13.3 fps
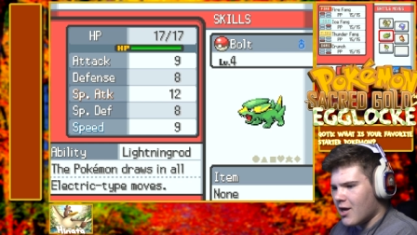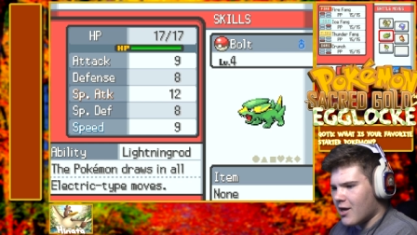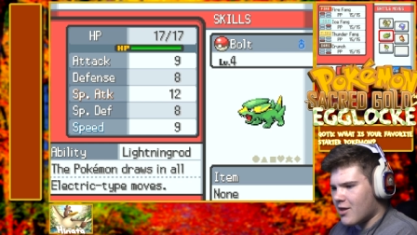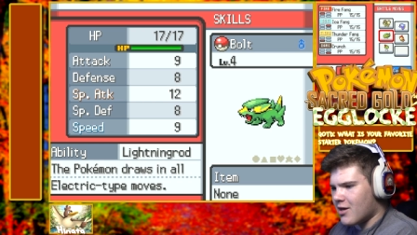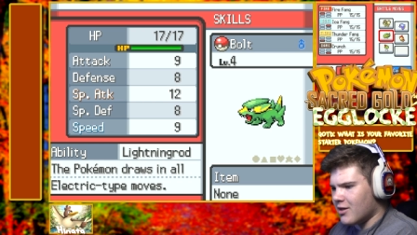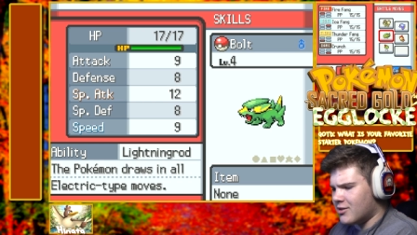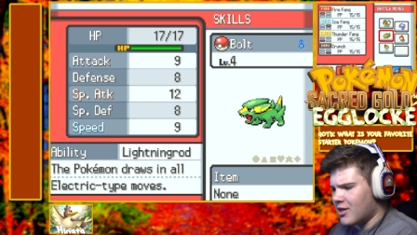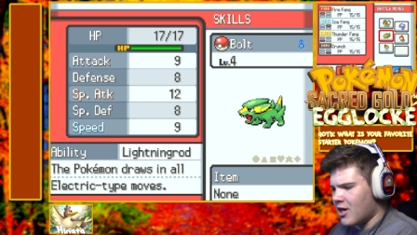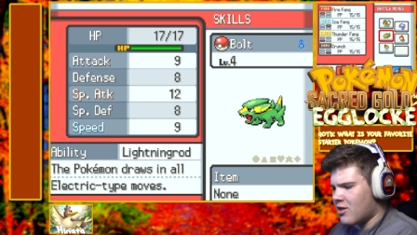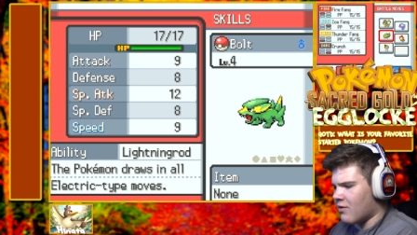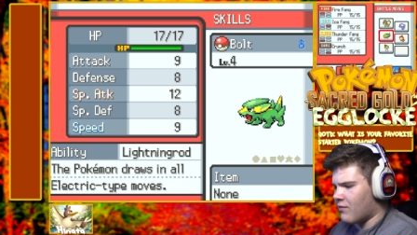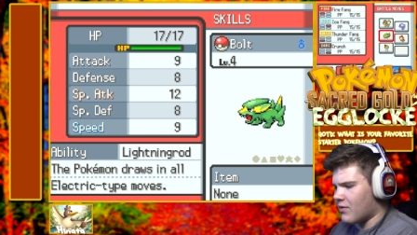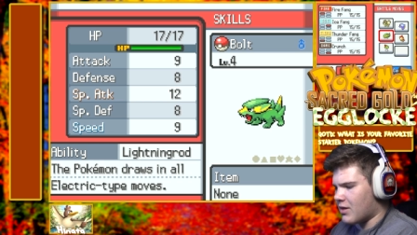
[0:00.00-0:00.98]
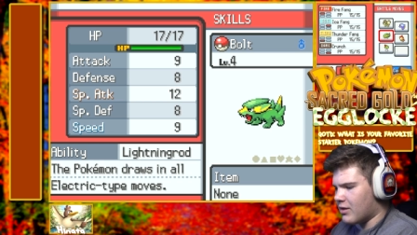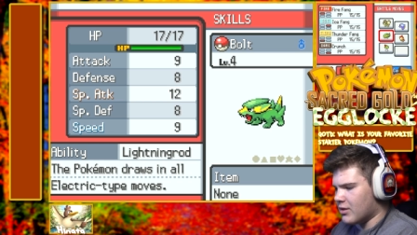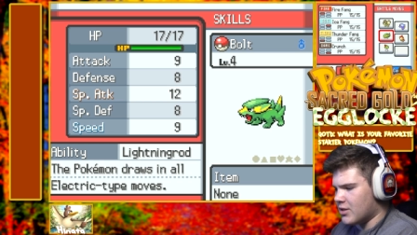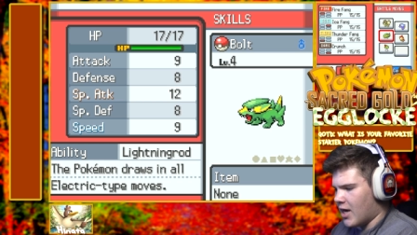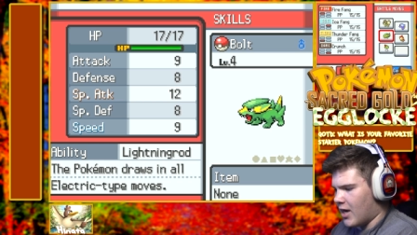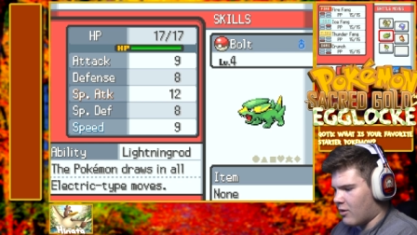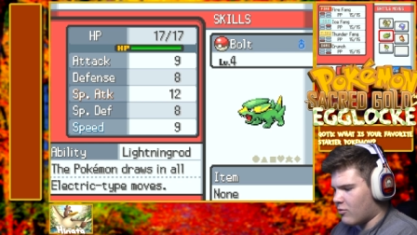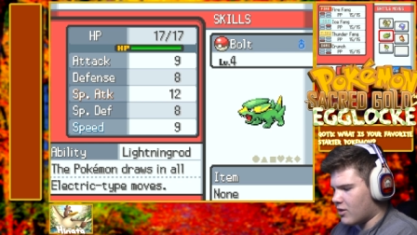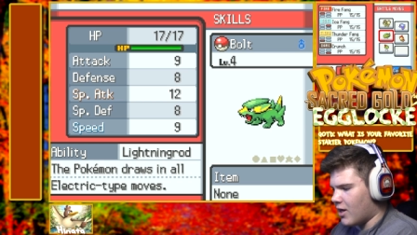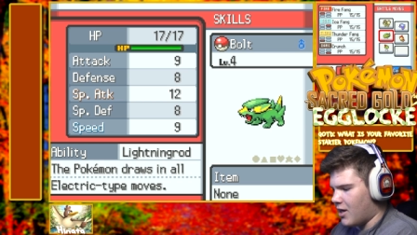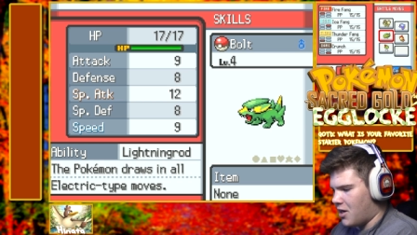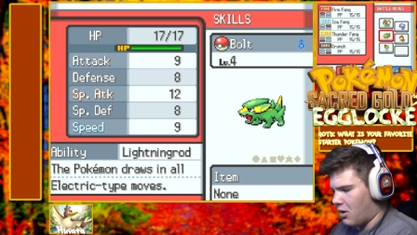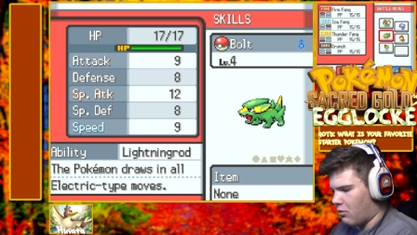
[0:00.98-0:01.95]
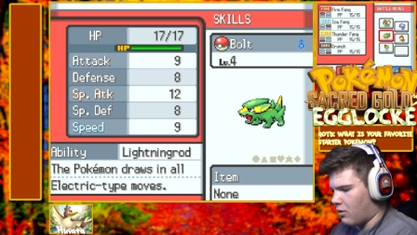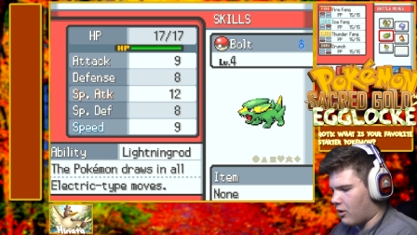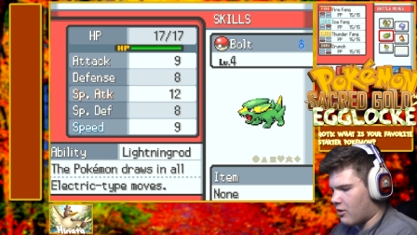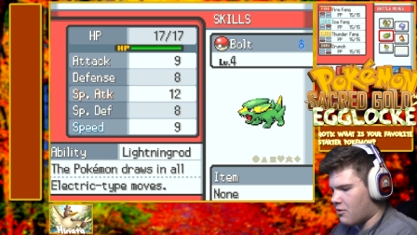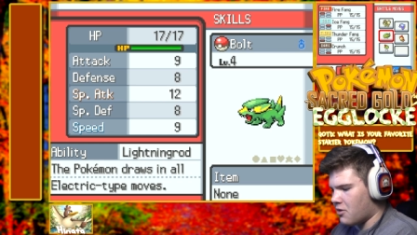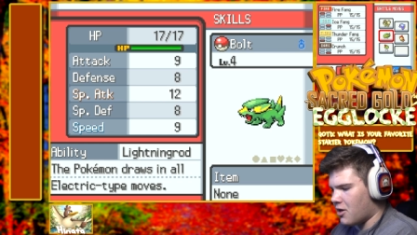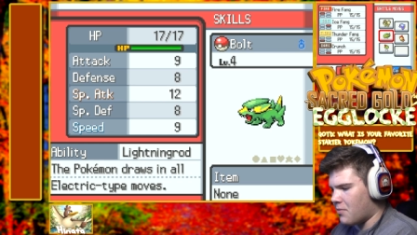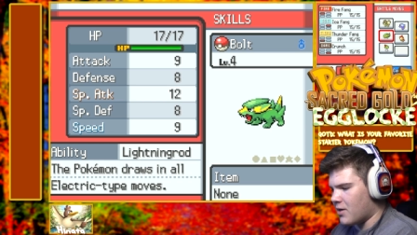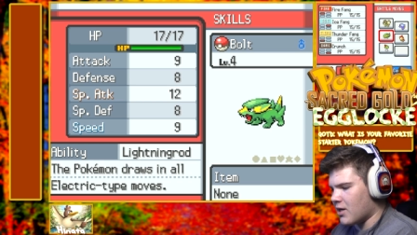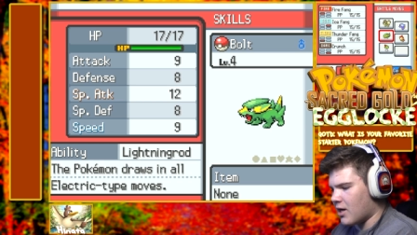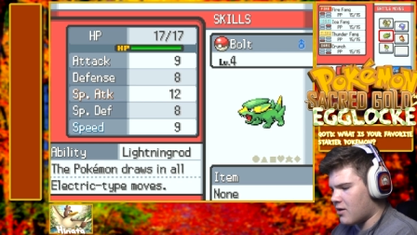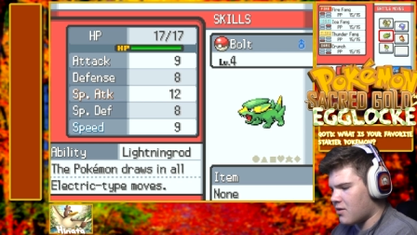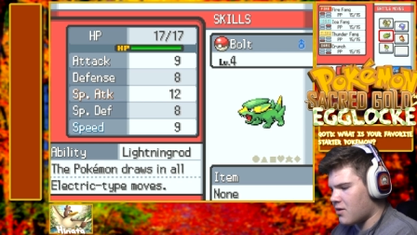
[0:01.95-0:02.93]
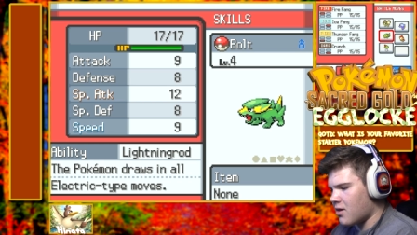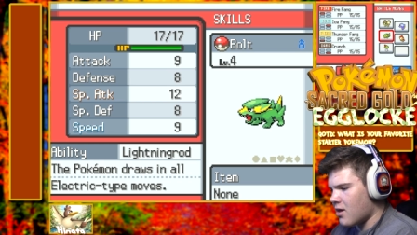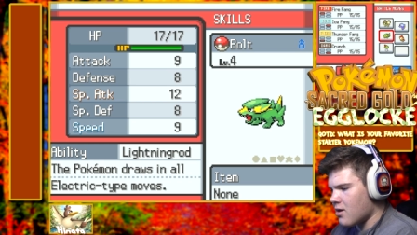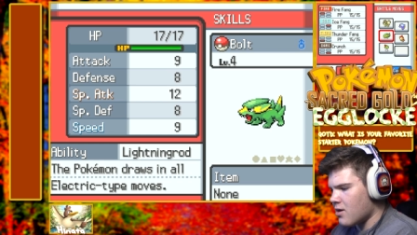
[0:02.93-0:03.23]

It's got decent physical attack with Lightning Rod, so that'll be nice.